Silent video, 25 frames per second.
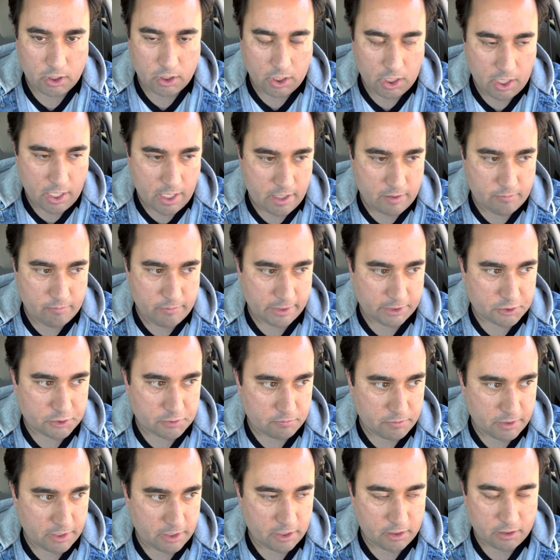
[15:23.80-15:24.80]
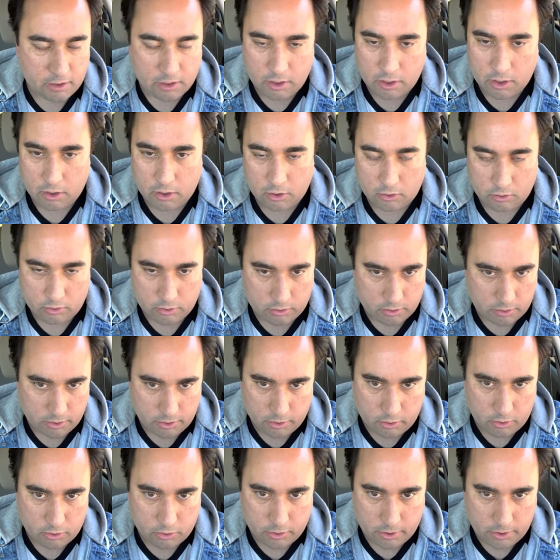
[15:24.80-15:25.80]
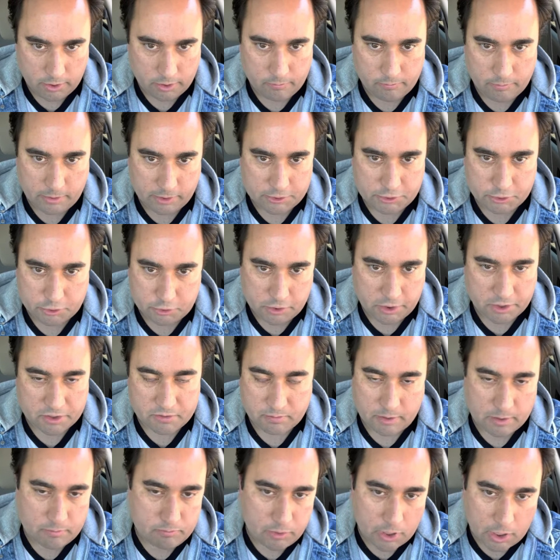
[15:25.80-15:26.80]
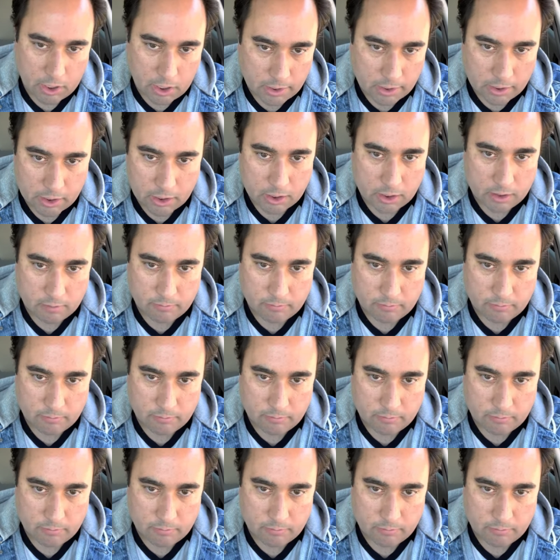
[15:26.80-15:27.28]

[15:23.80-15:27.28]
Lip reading: it makes me, you know, it might stress my body.